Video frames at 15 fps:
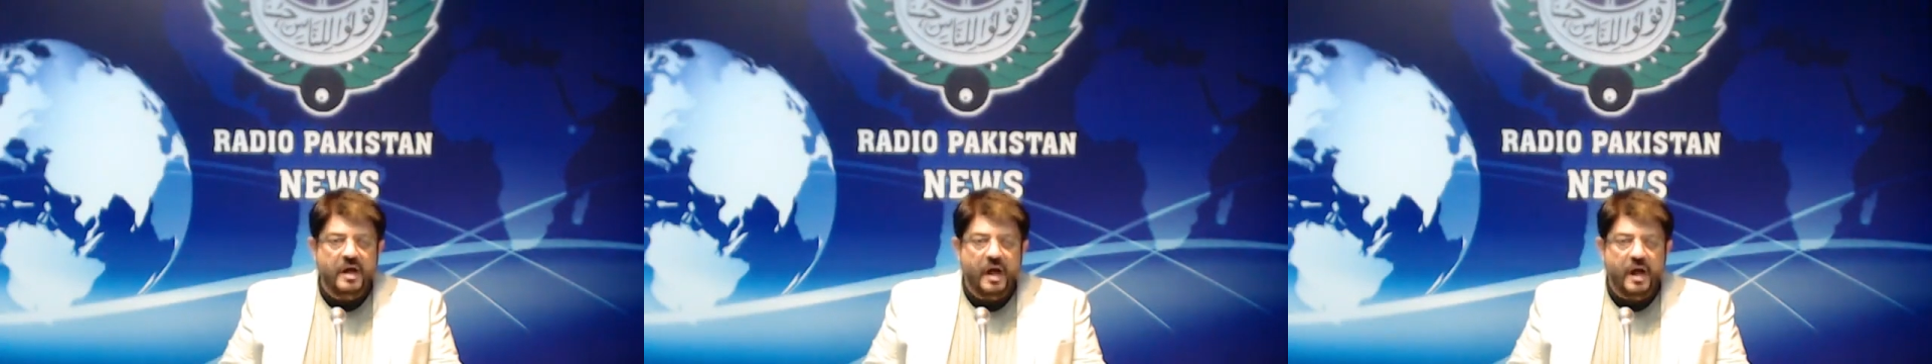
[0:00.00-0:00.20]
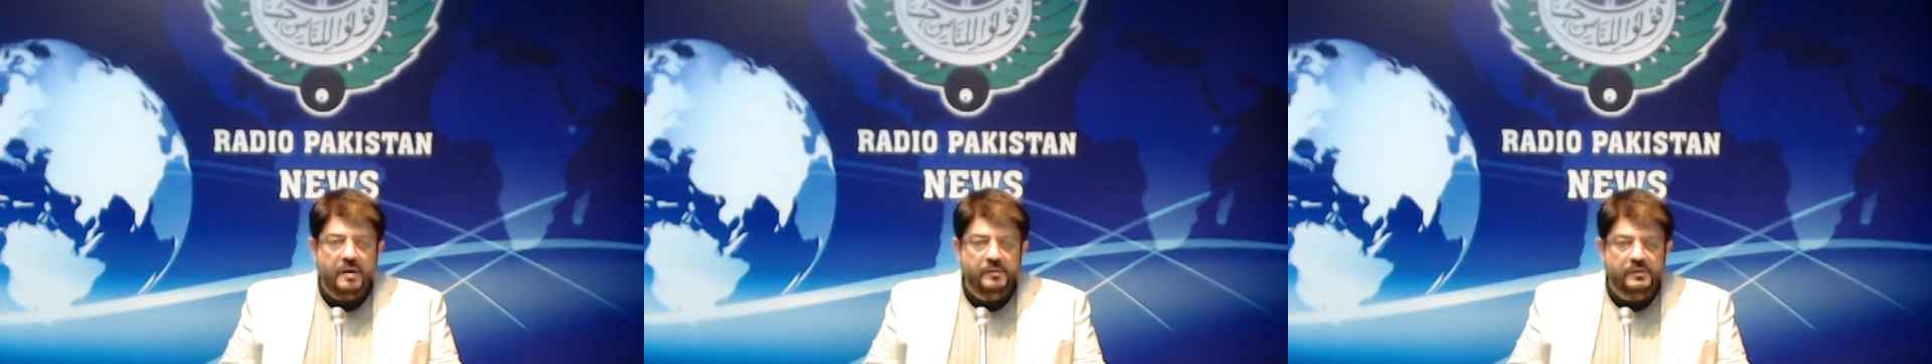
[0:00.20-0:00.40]

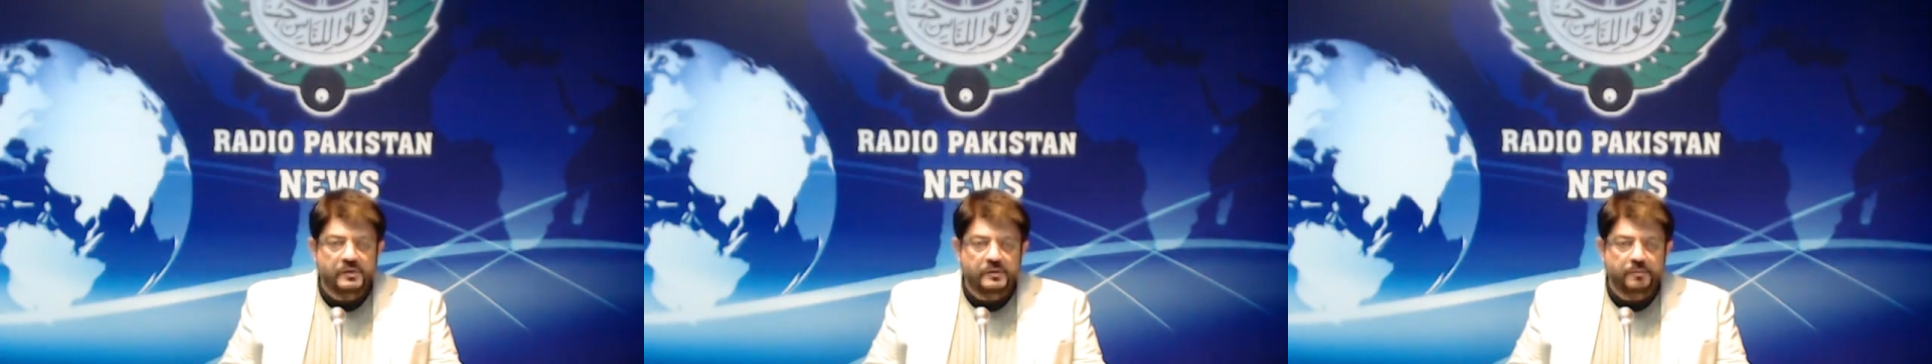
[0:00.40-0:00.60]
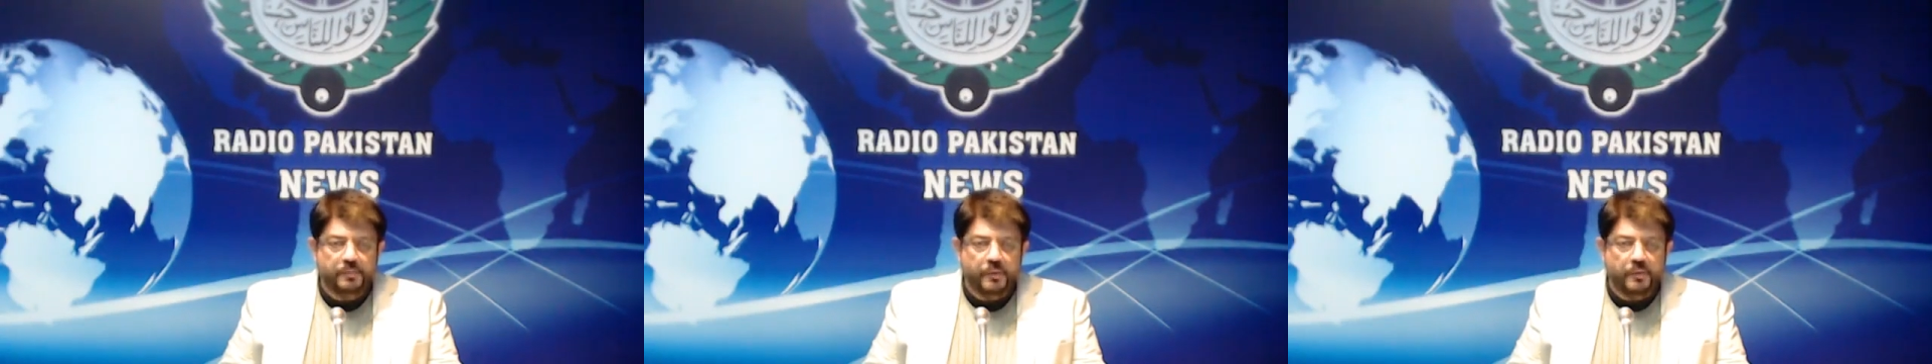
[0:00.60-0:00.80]

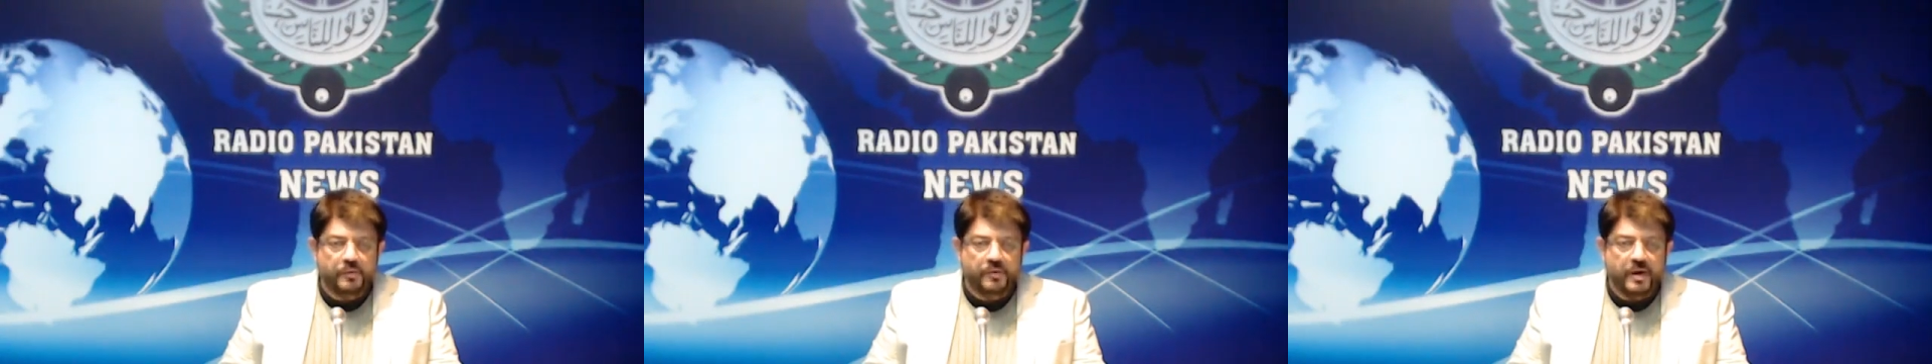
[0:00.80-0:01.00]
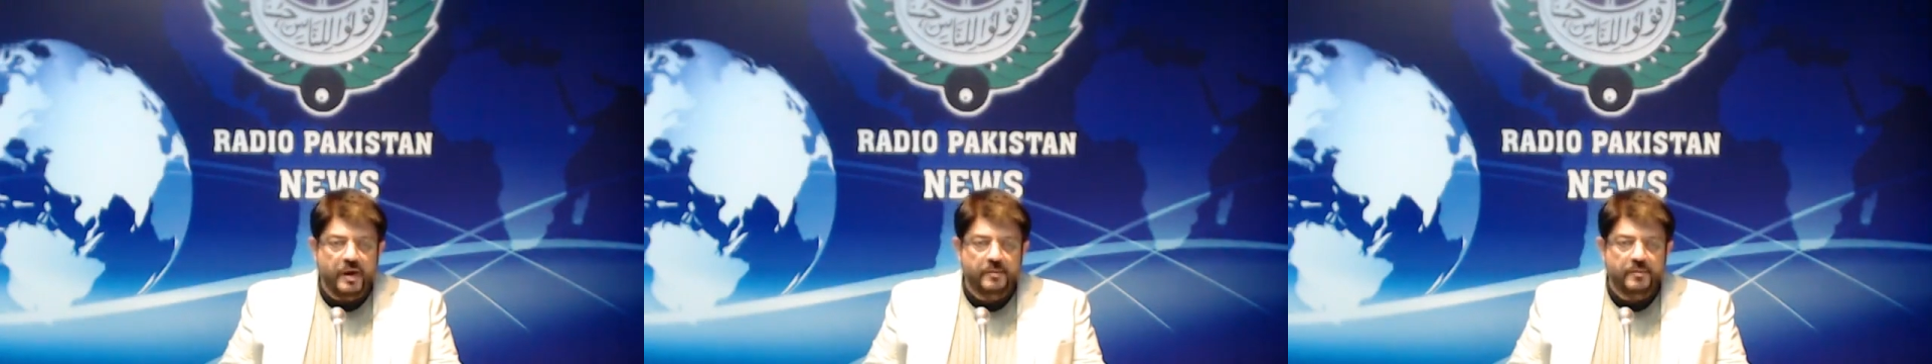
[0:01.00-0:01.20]
Amdan
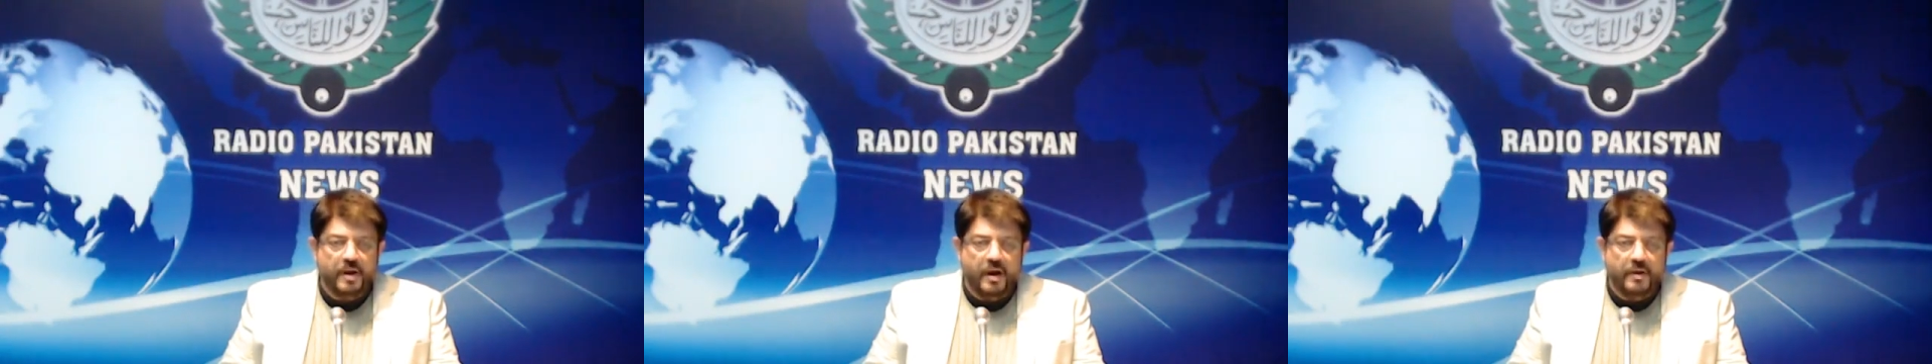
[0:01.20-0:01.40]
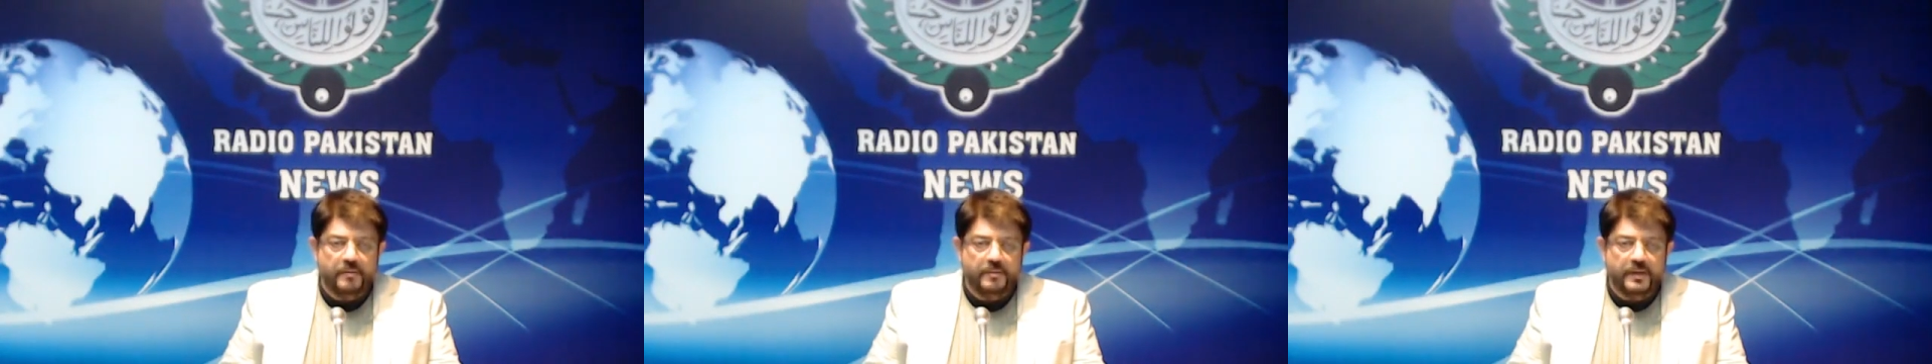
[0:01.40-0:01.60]
program are